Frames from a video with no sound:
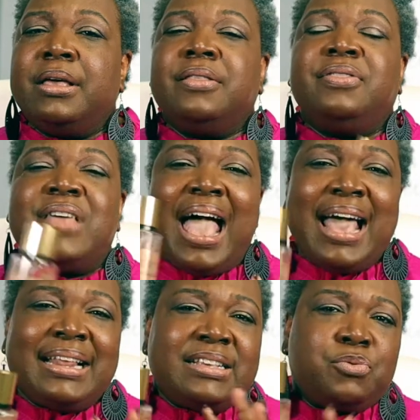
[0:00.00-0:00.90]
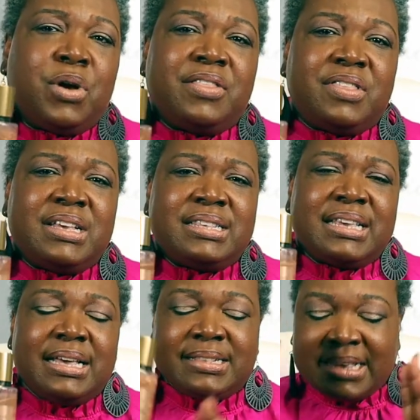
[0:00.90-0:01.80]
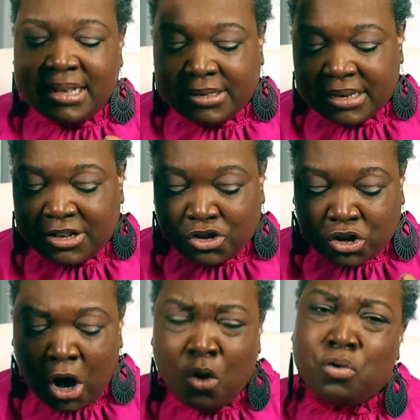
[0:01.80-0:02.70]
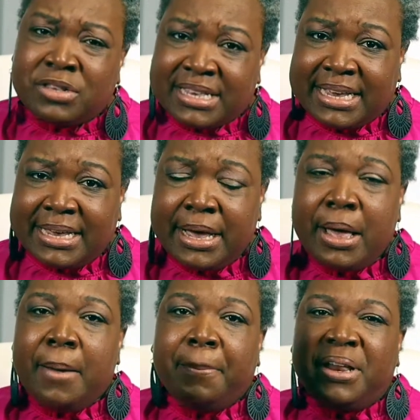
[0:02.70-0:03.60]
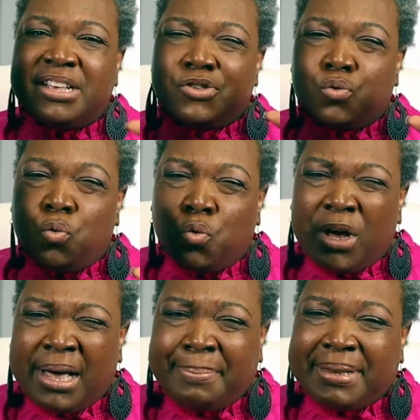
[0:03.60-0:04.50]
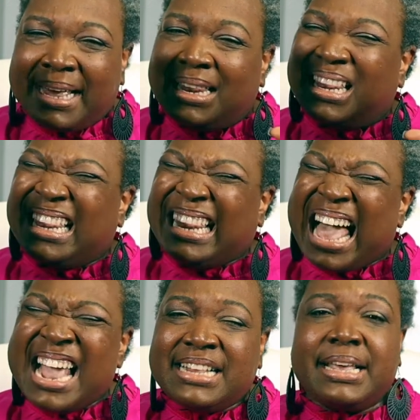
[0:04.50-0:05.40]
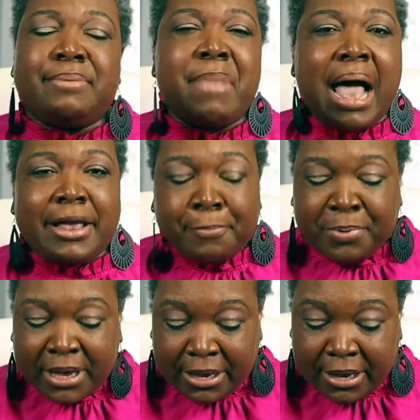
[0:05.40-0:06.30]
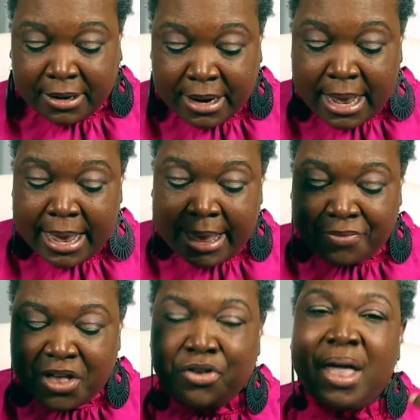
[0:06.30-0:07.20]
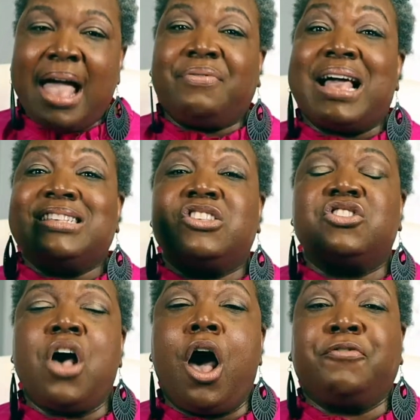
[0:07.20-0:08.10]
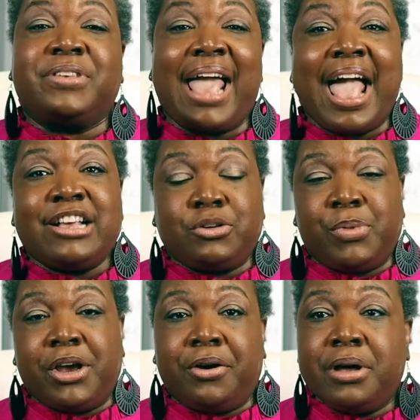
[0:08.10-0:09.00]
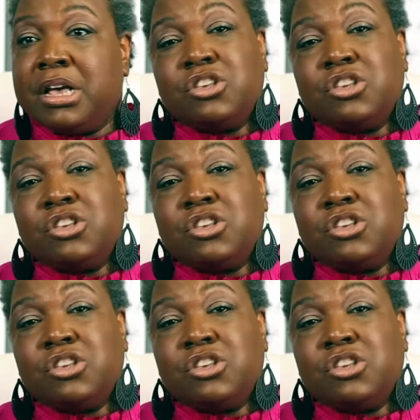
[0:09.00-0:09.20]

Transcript: That is what this is. It's cozy, but it's whipped and light, in my opinion. And then you have that soft cashmere.